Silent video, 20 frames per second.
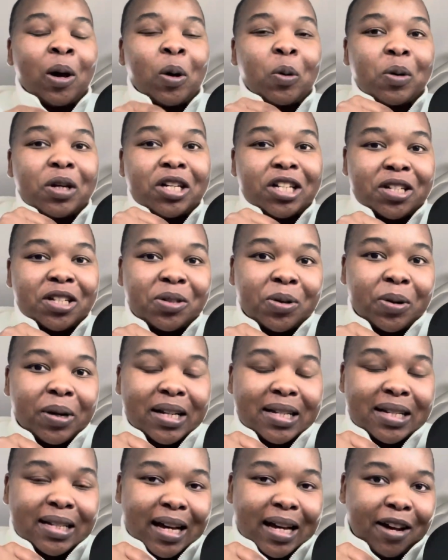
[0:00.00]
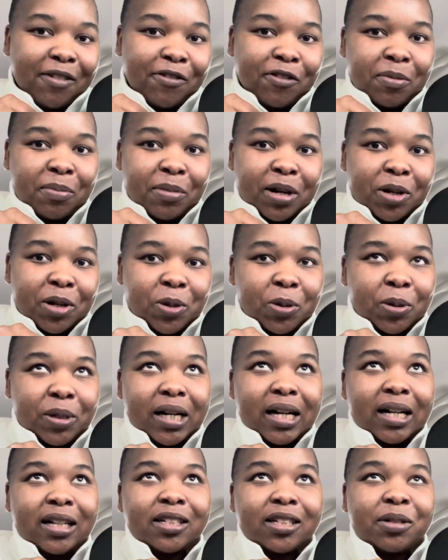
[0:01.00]
We just got a snack from
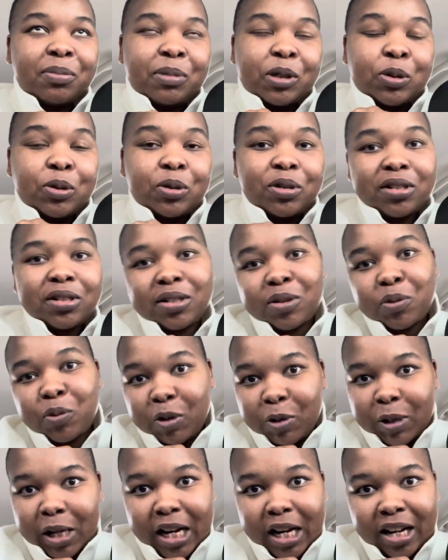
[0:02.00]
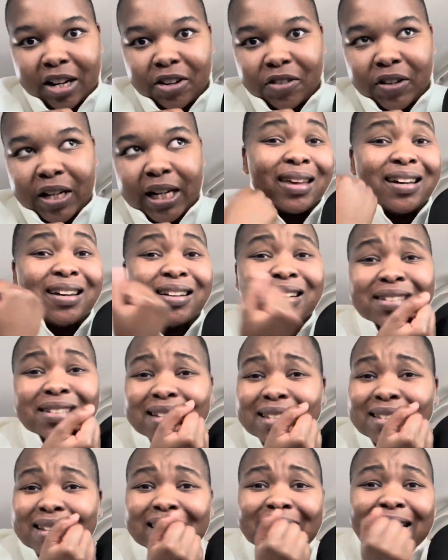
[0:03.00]
McDonald's because we were hungry. It is
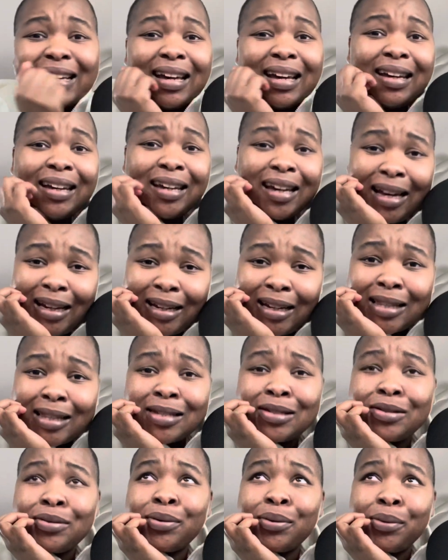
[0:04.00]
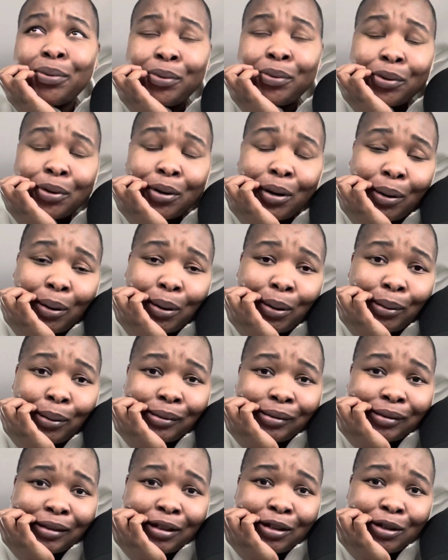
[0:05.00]
Saturday and it's
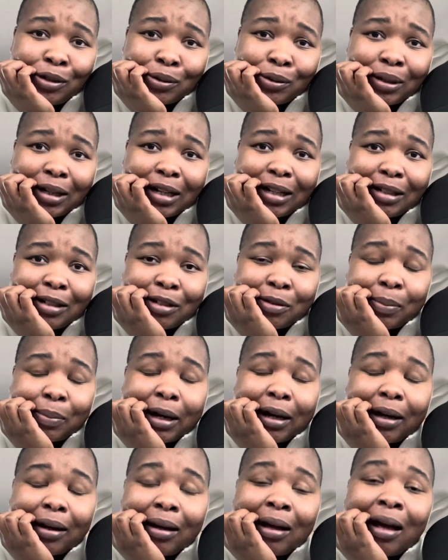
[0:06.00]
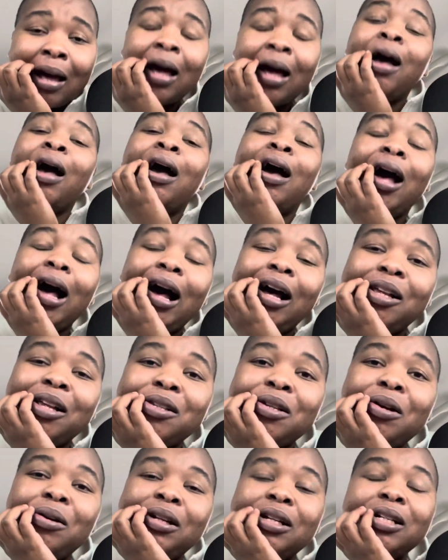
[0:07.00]
cold in Johannesburg. I
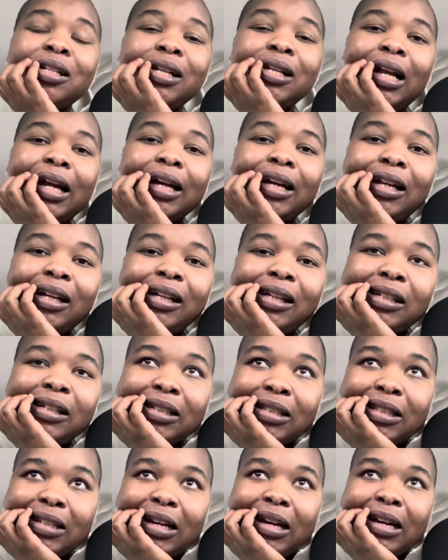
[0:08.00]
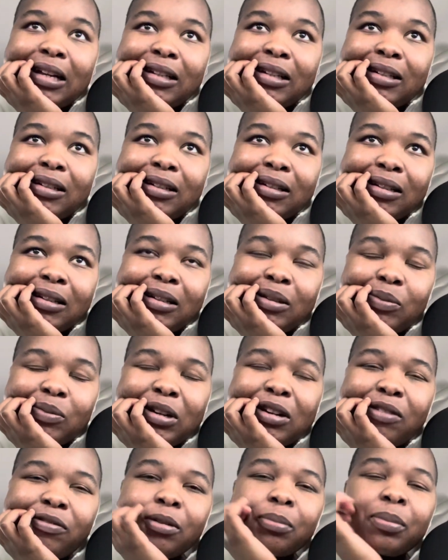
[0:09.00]
saw that like in KZN, in one
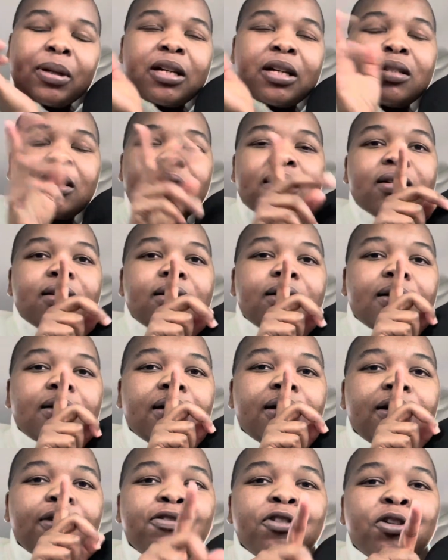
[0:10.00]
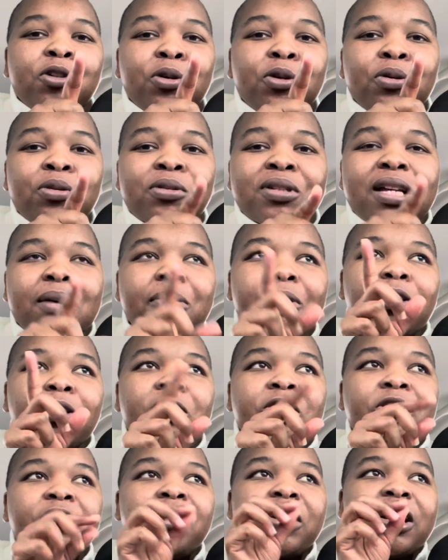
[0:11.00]
of the places, if you know, Sabelo
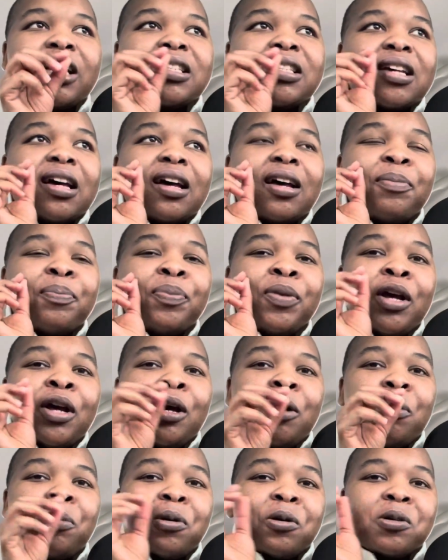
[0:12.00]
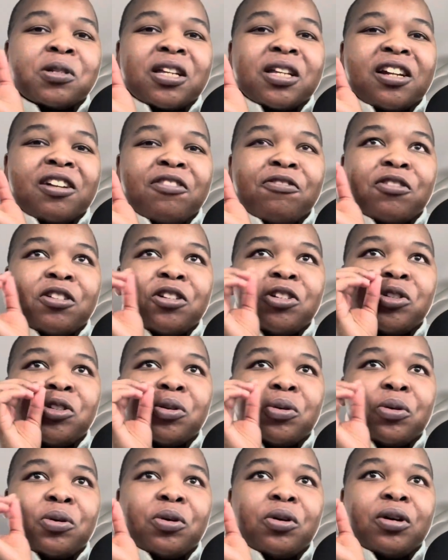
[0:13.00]
the creator posted a
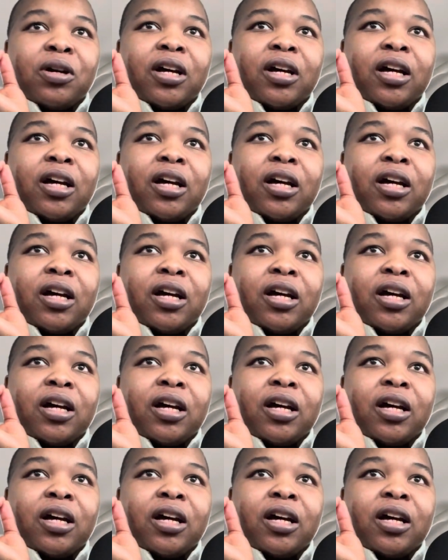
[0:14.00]
video.